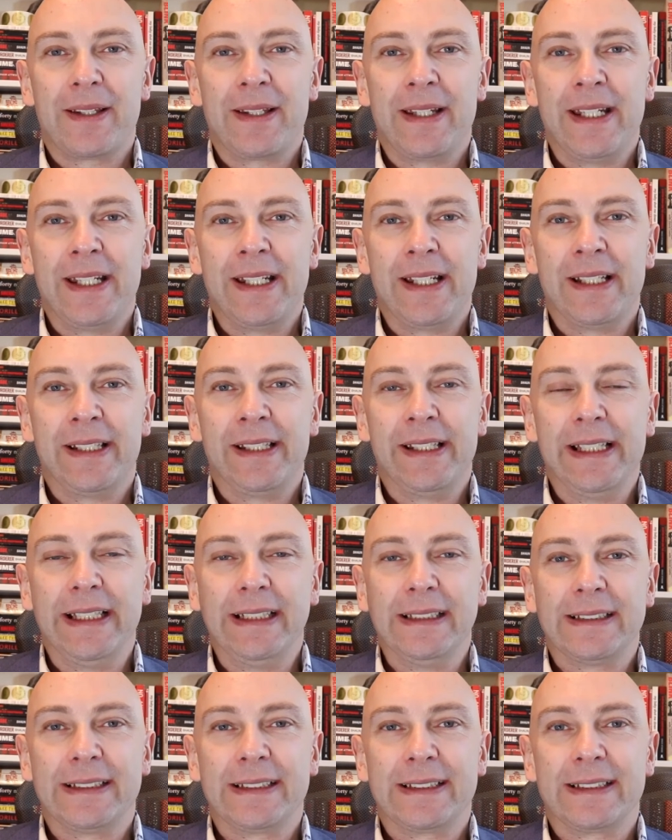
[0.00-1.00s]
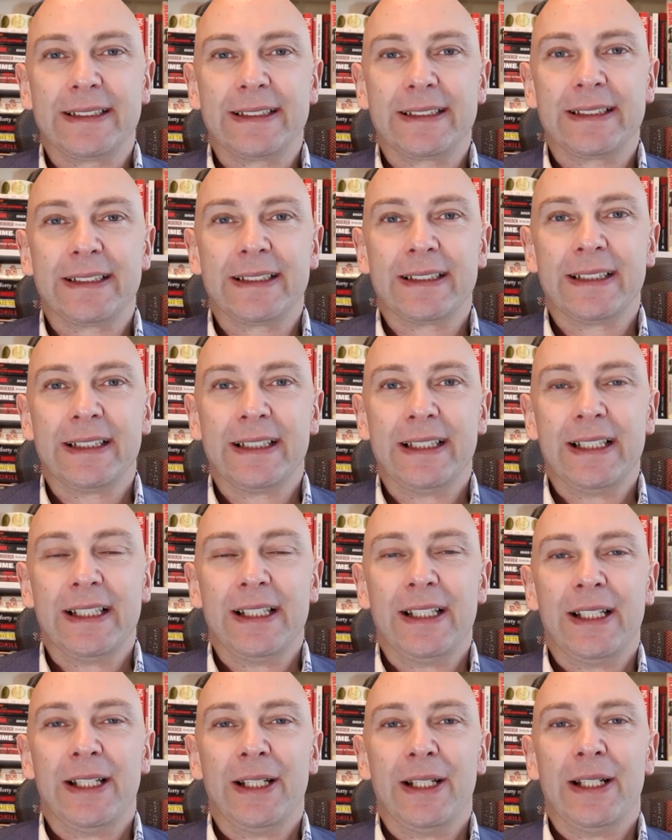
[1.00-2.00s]
the elites,
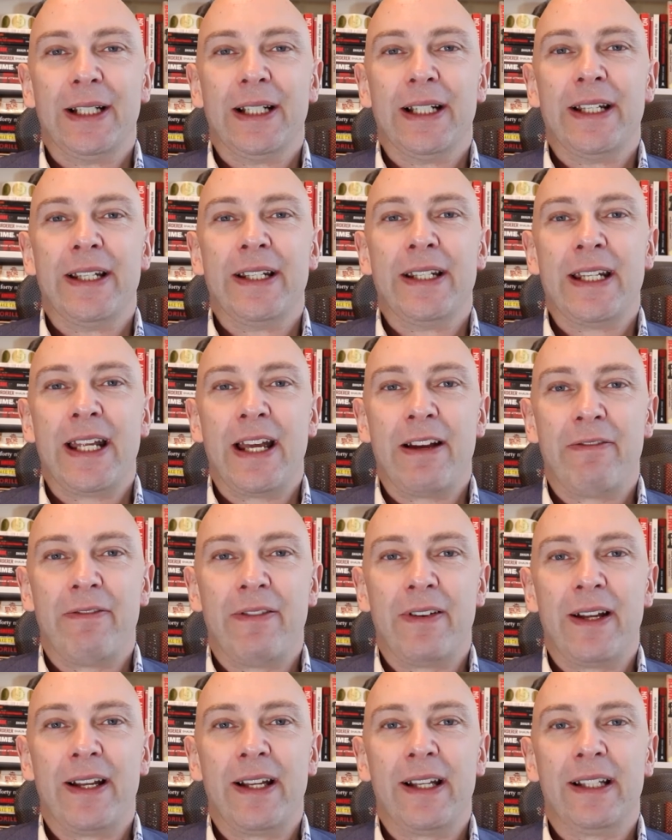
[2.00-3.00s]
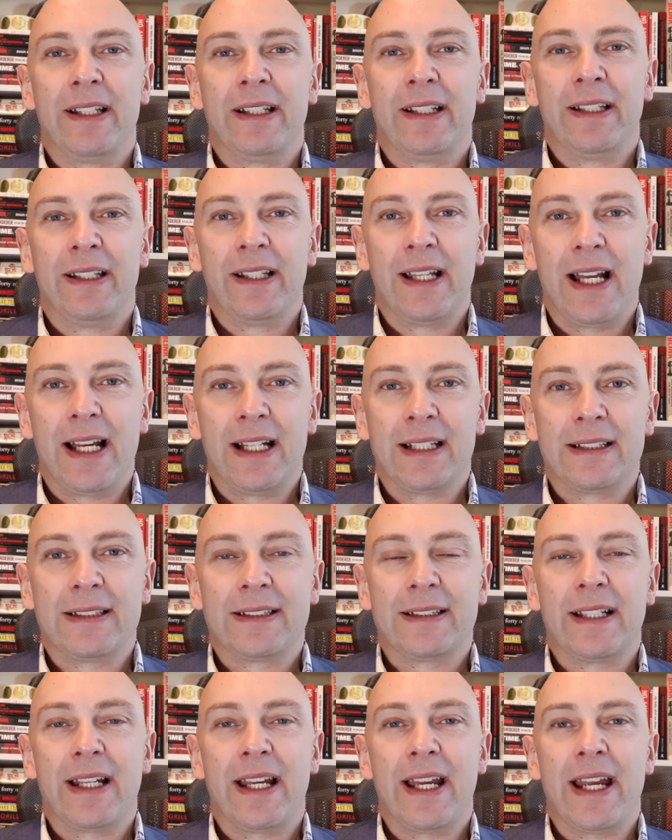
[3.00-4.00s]
never
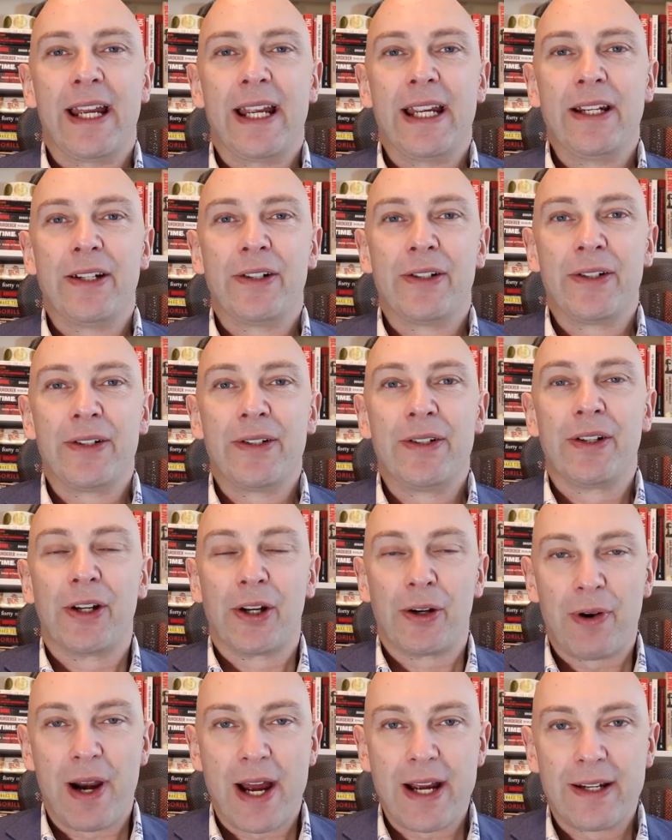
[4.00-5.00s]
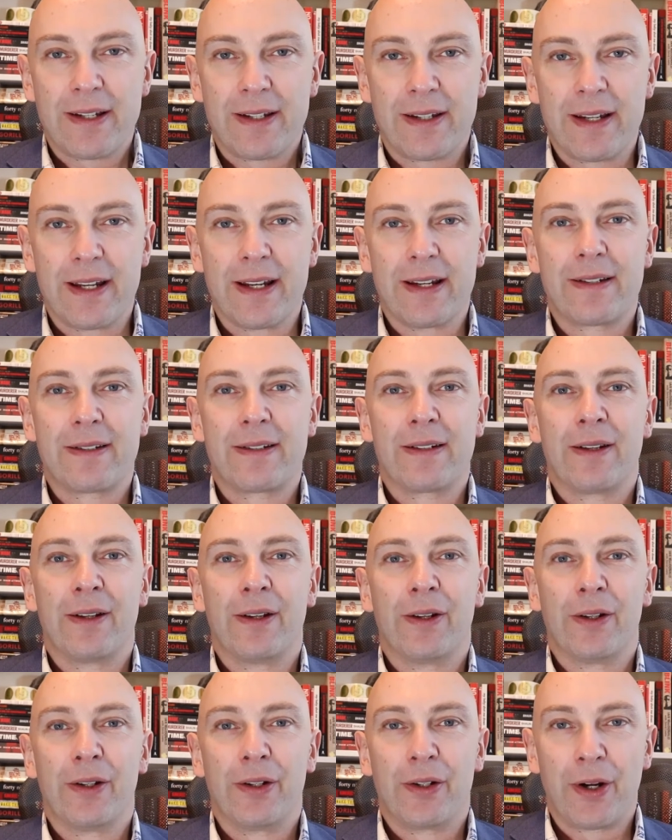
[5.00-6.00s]
let a good crisis
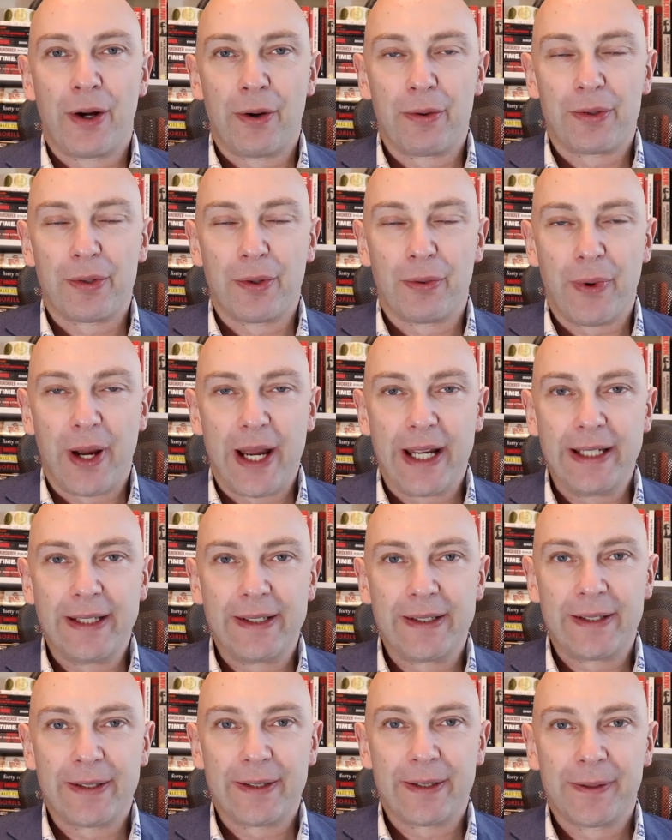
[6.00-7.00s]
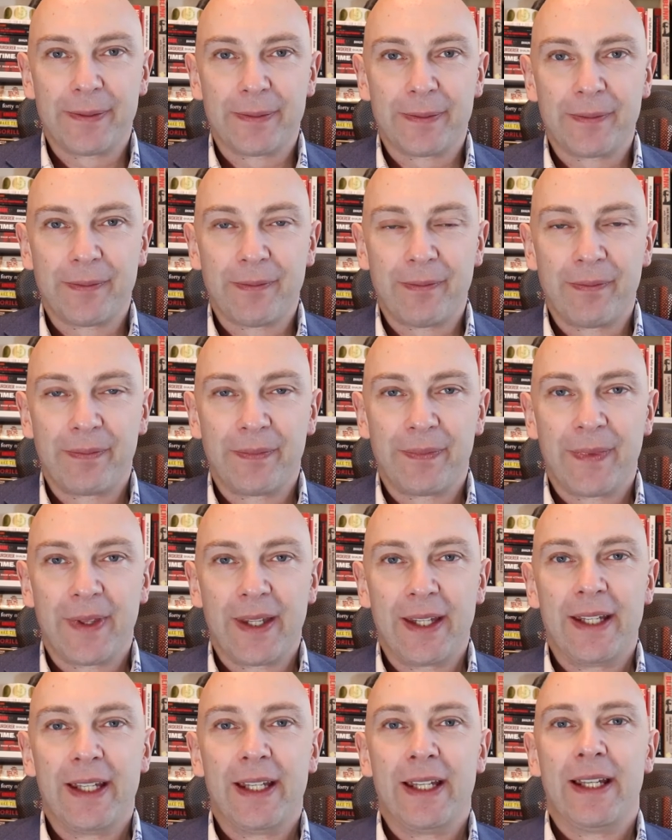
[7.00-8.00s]
go to waste.
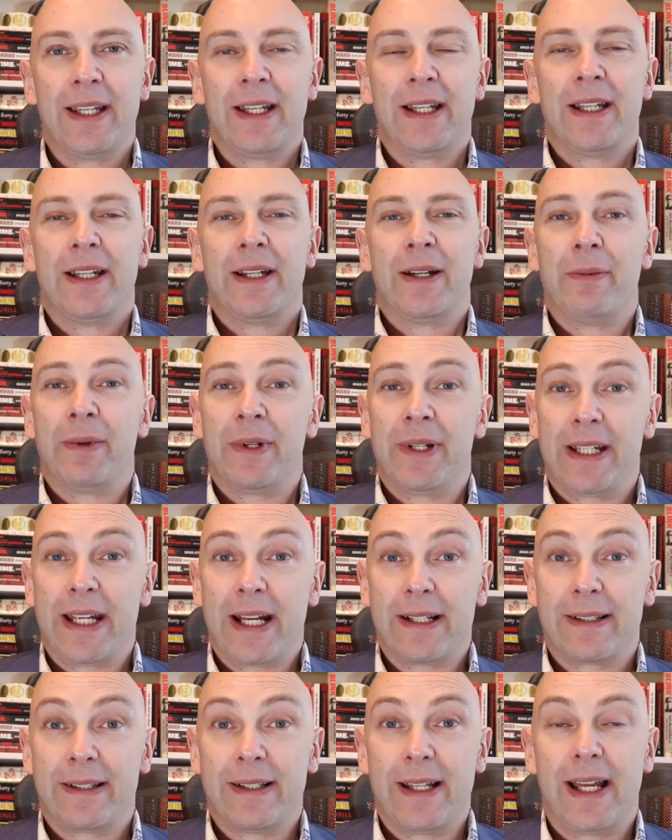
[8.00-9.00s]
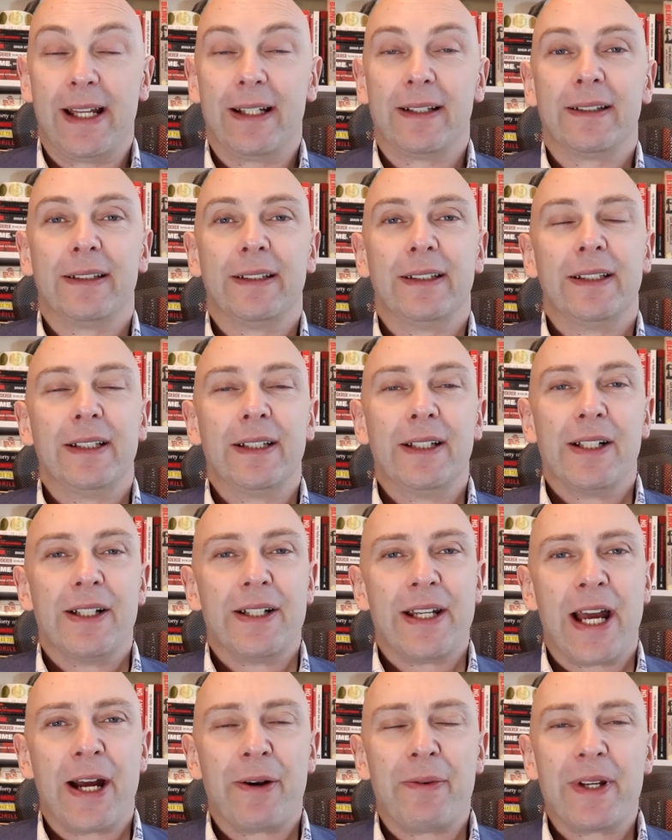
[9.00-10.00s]
I'm going to get to that.
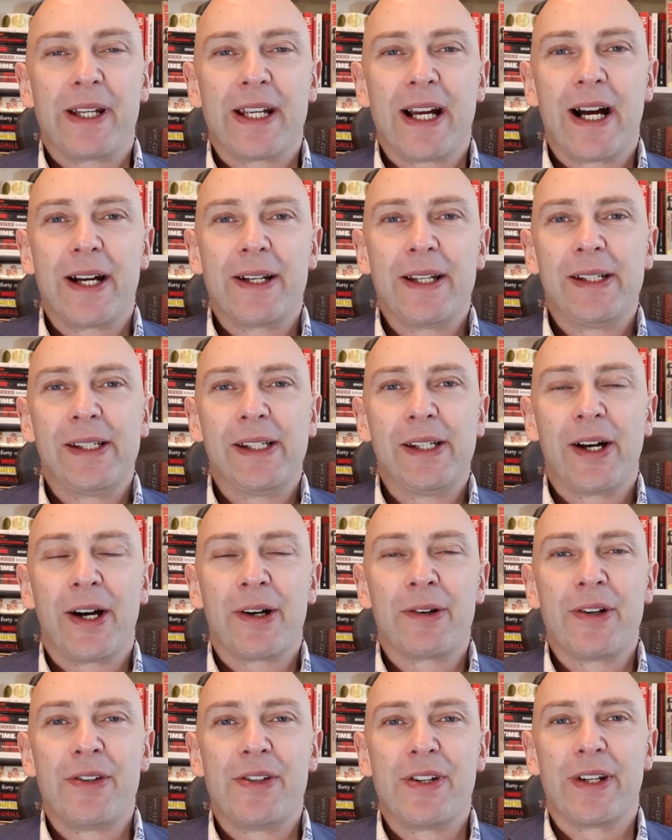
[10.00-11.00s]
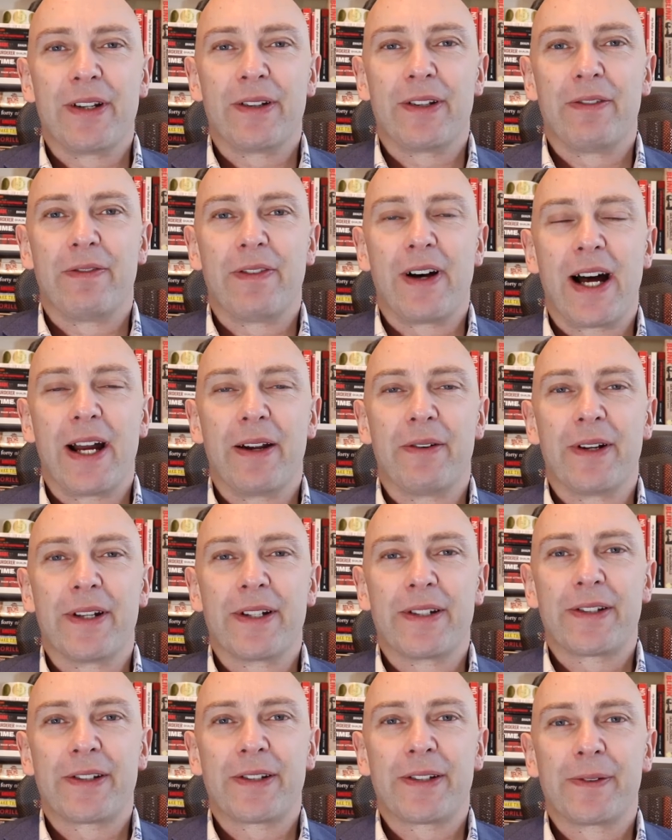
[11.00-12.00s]
Now, regarding the origin of the
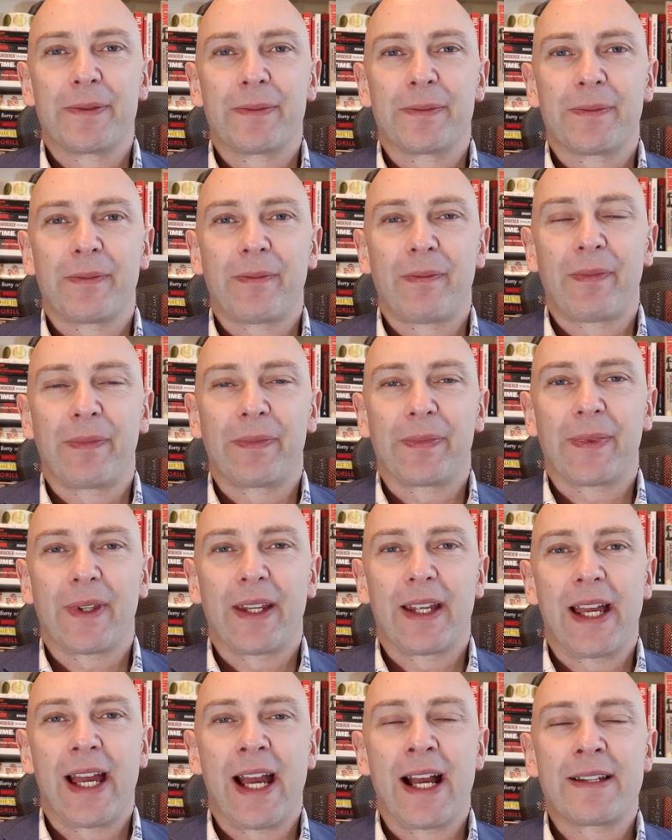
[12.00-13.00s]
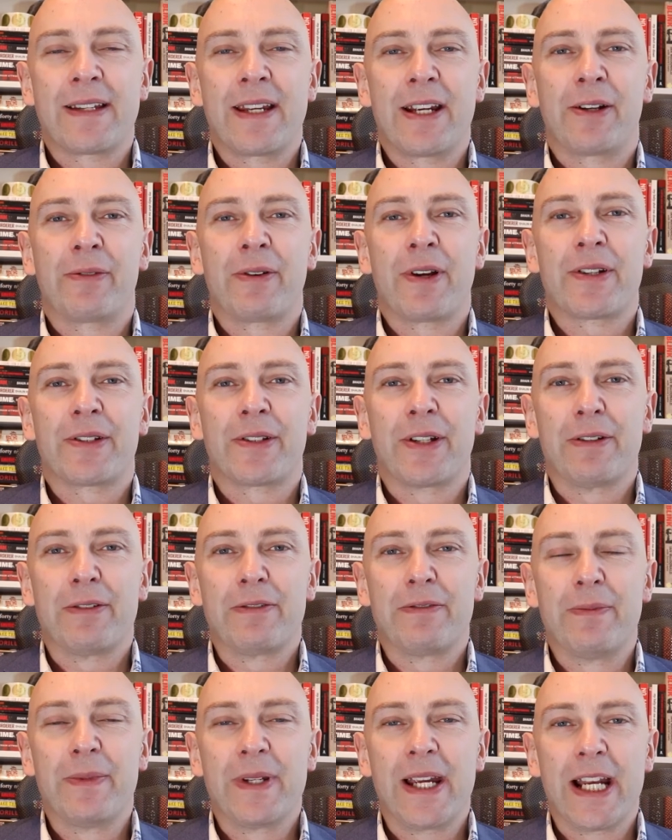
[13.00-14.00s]
virus, has it crossed
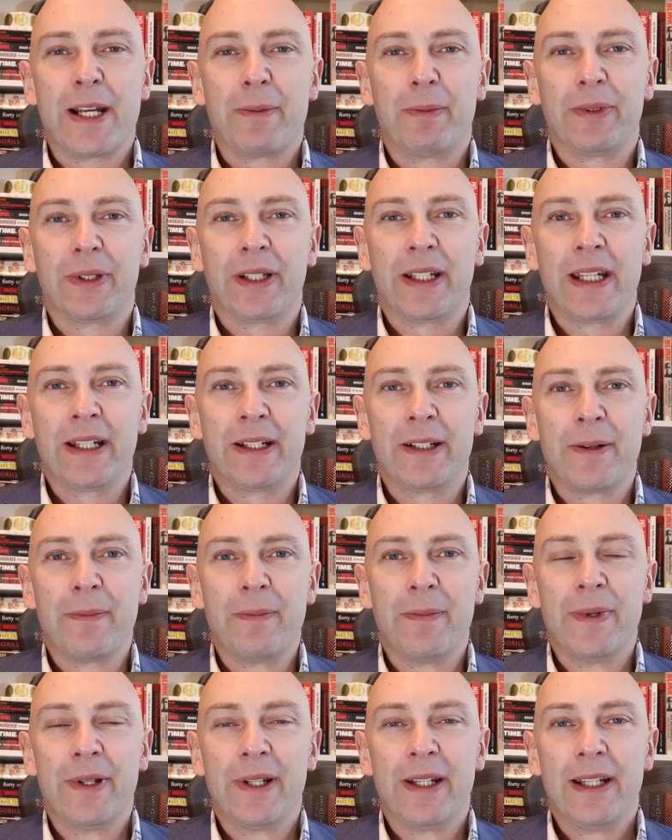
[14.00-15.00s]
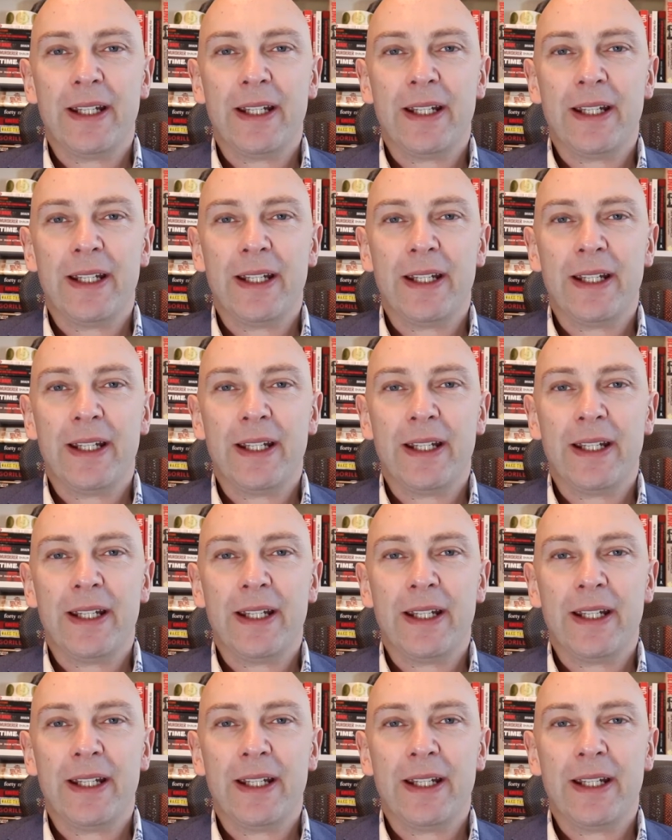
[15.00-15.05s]
over from the animal kingdom?